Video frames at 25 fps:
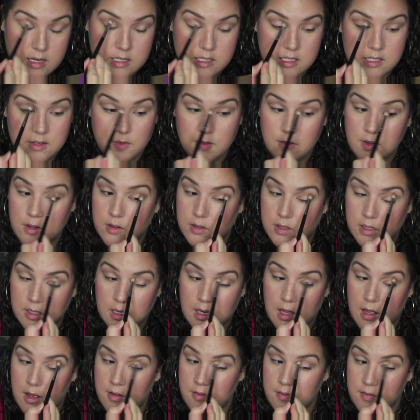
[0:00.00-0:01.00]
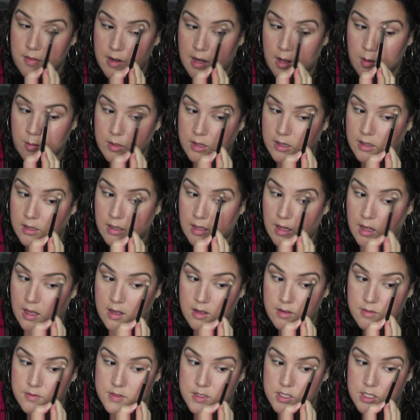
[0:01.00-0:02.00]
difficult enough, and I would
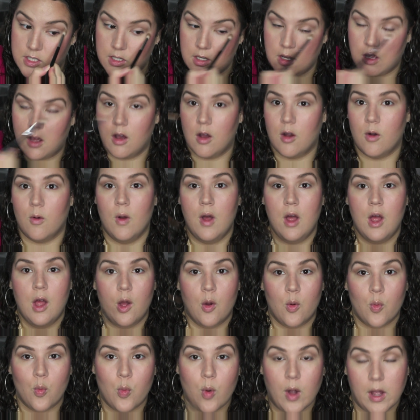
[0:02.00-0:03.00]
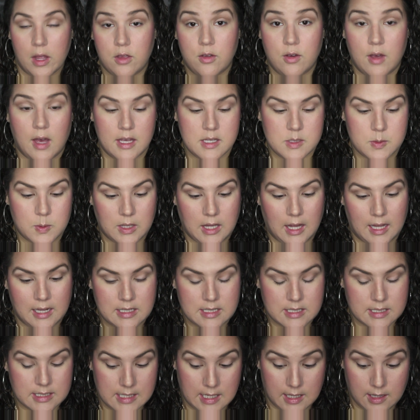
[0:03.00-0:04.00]
love to know what you guys would like
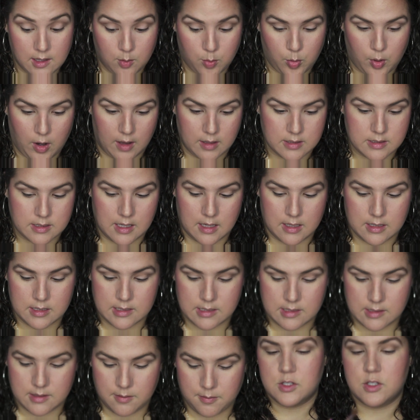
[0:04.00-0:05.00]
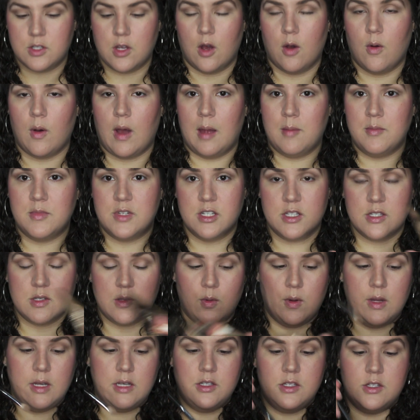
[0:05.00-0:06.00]
to see in the process. So I'm just
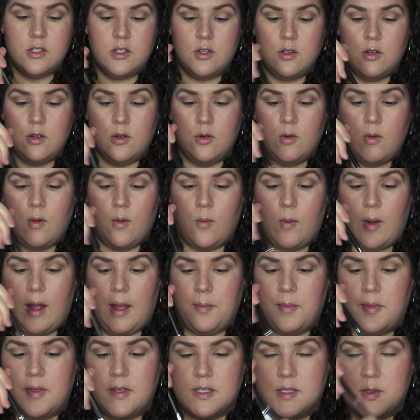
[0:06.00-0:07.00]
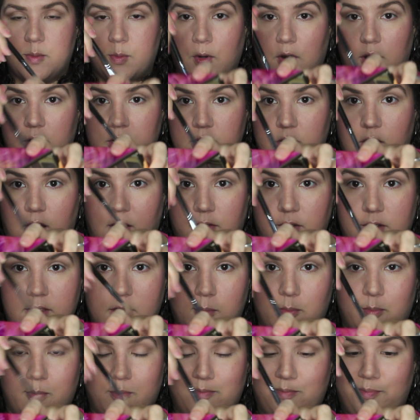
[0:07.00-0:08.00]
going to wipe this brush off at
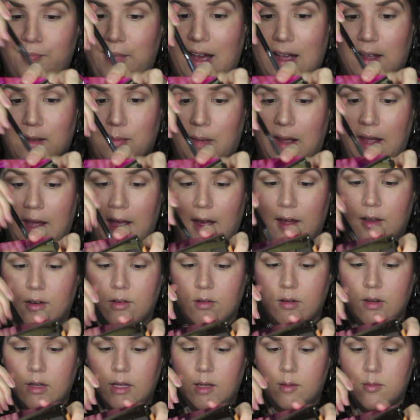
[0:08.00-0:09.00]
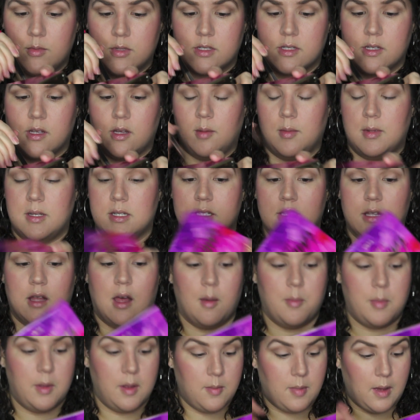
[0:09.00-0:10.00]
the back of my hand. Really, I'm just going to be
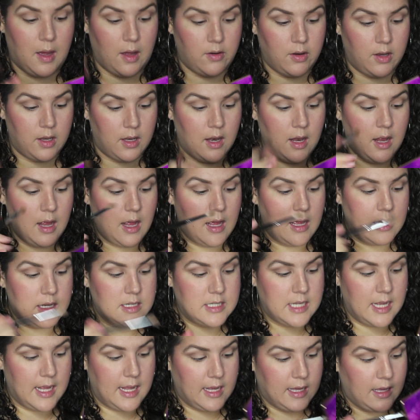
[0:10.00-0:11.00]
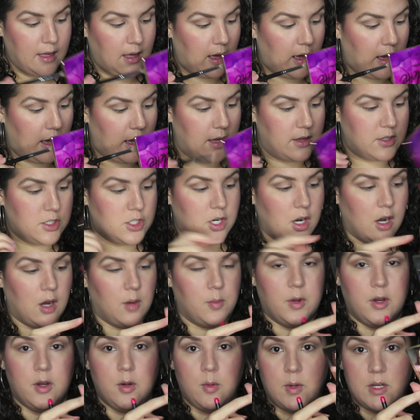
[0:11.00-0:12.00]
sloppy about it. Take
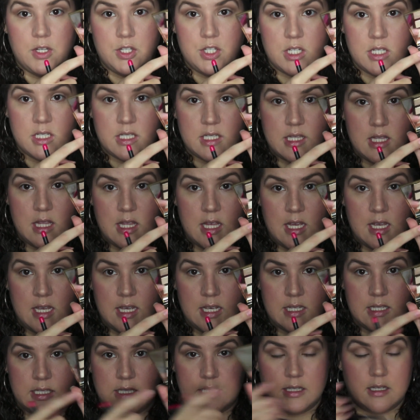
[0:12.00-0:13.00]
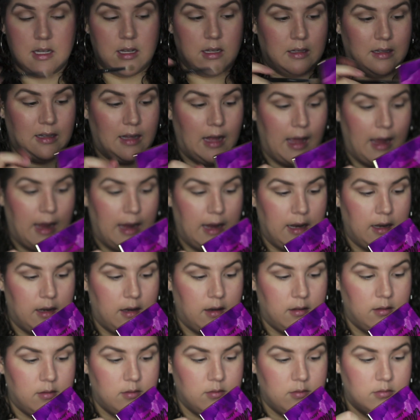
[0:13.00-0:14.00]
Charmer, which is this light
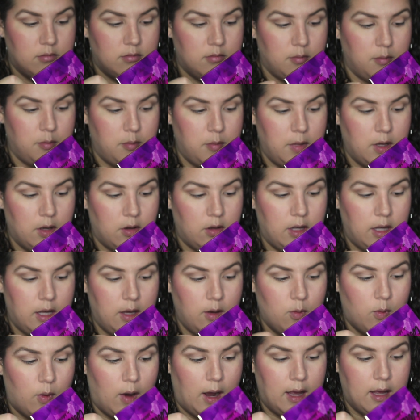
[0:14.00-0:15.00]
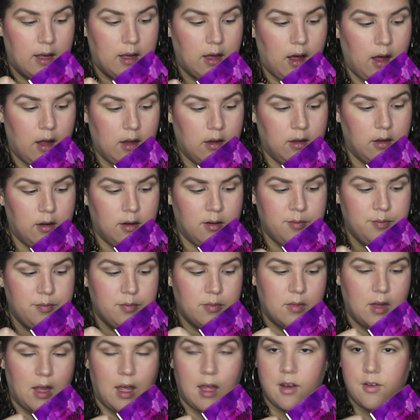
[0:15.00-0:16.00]
milky white color,
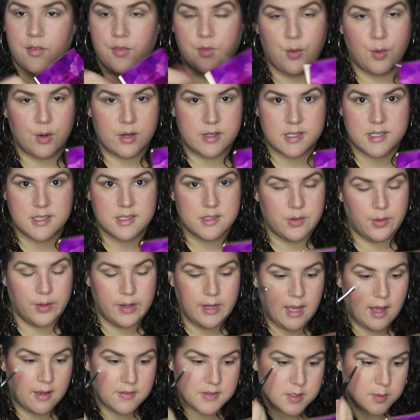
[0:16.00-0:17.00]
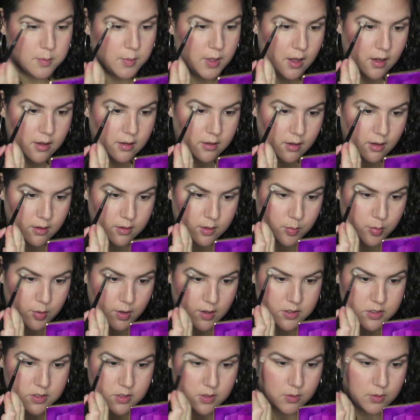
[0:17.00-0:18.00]
and of course it's going to have some color on the
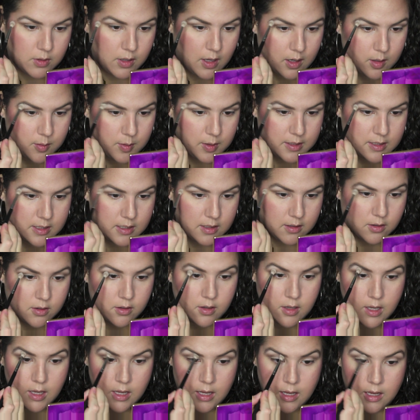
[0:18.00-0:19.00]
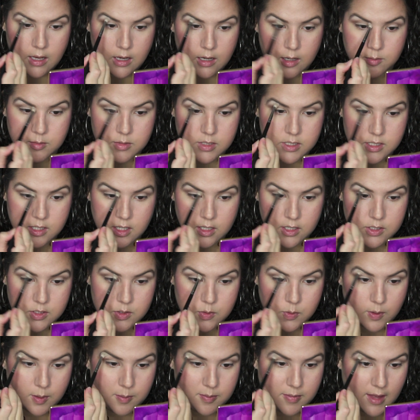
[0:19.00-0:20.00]
brush, so not a big deal. I'm just going to
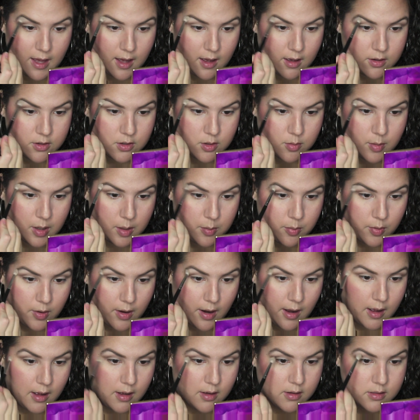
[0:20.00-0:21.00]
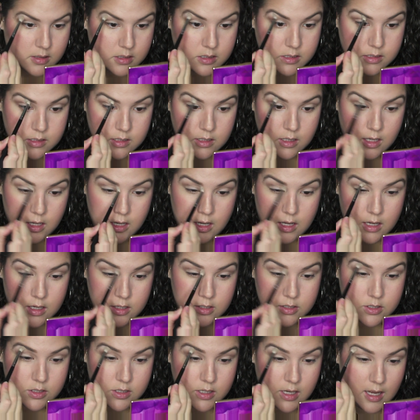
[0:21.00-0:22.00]
sweep that under my brows,
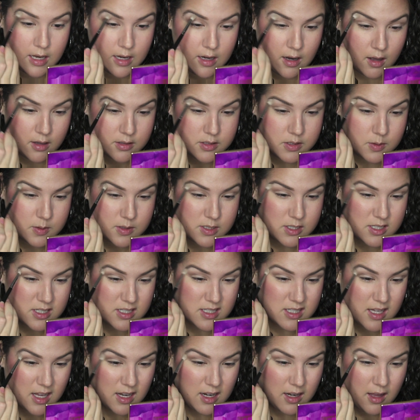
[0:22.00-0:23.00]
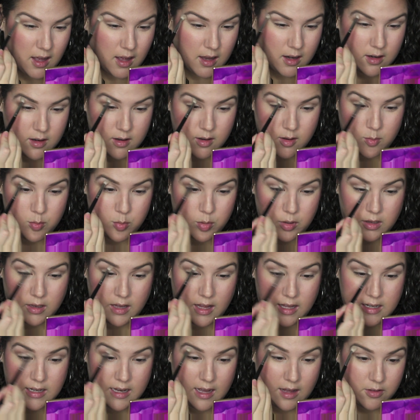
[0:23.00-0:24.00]
and also it's just going to kind of
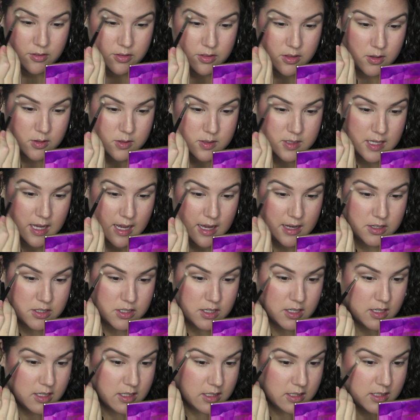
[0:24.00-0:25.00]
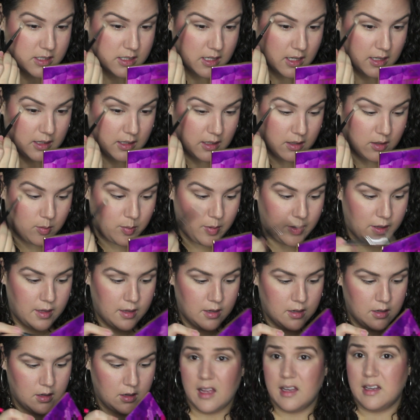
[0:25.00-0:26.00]
blend out those edges a little
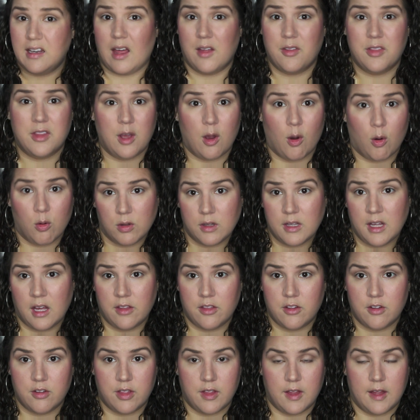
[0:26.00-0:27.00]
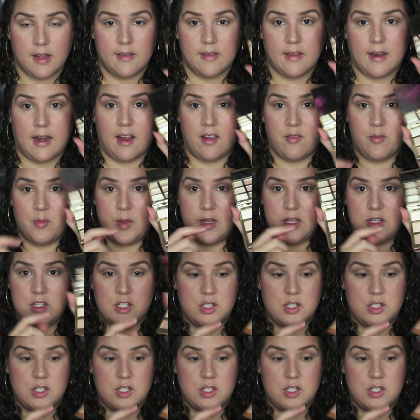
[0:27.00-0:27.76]
bit. Now the only other thing that I've been